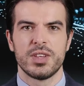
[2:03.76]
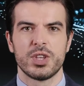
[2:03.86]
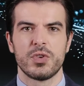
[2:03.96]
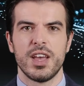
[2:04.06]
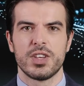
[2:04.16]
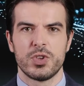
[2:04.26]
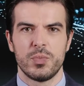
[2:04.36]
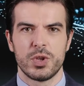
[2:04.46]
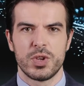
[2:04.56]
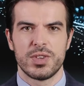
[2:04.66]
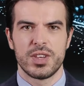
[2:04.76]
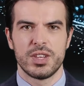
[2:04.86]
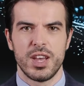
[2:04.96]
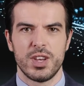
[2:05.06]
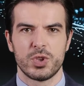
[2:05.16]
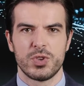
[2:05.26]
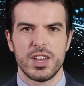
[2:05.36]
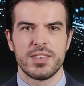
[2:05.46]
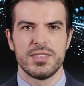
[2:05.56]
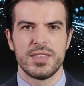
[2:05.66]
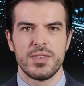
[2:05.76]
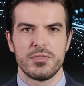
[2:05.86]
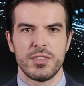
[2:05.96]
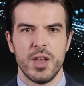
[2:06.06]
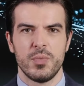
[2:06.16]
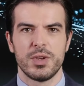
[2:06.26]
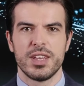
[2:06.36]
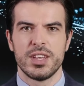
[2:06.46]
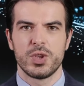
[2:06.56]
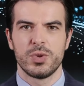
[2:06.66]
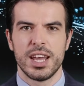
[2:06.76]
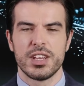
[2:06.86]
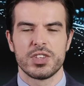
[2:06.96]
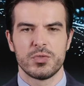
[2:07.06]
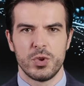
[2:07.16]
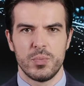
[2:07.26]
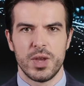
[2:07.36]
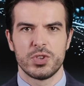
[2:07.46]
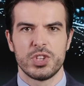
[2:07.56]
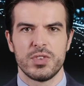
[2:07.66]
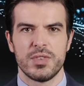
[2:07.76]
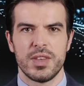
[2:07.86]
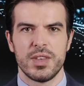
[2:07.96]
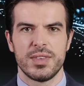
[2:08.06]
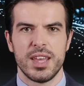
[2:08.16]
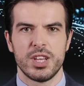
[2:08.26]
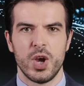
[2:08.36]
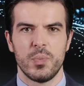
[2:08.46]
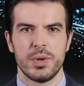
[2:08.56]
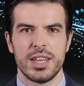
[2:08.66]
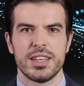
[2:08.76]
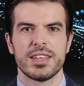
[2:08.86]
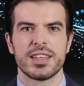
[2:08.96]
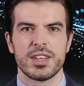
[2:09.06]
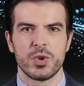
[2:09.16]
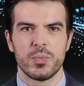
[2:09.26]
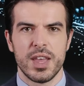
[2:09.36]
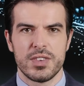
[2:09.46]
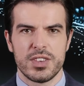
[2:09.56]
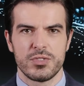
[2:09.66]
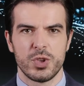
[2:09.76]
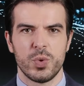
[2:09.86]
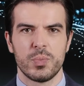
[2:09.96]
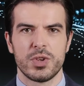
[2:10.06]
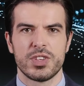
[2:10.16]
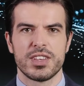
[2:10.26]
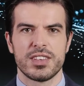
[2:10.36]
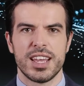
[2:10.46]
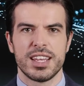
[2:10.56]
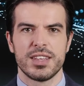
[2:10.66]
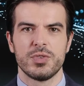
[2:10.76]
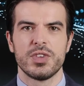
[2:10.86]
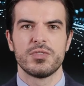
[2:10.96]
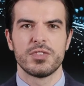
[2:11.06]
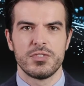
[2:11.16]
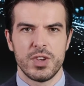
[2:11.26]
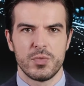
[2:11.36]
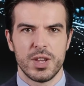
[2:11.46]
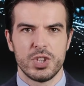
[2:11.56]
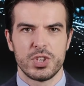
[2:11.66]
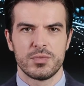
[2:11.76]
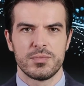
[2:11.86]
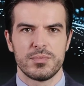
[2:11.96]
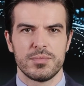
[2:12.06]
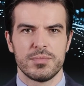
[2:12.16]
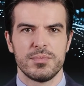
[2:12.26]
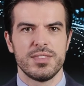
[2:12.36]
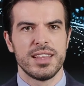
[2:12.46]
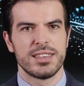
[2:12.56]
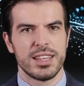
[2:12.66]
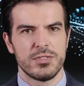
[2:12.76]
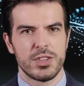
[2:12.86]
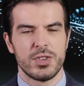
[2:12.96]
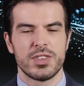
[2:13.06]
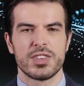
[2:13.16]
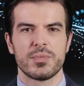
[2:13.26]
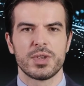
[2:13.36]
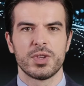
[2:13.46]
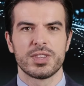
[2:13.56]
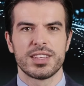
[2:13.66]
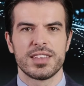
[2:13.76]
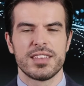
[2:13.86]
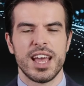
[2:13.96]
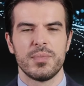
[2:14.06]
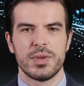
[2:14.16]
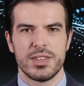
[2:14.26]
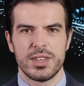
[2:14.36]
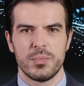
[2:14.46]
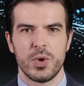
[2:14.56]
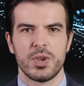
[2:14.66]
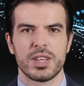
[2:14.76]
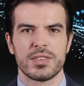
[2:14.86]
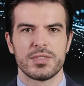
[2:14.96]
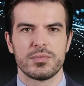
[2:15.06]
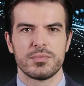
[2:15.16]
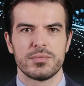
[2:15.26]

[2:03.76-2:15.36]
declined to renew their contracts following a new case of corruption that culminated in the arrest of numerous executives of the federation. Something very similar to this happened in the Balkans.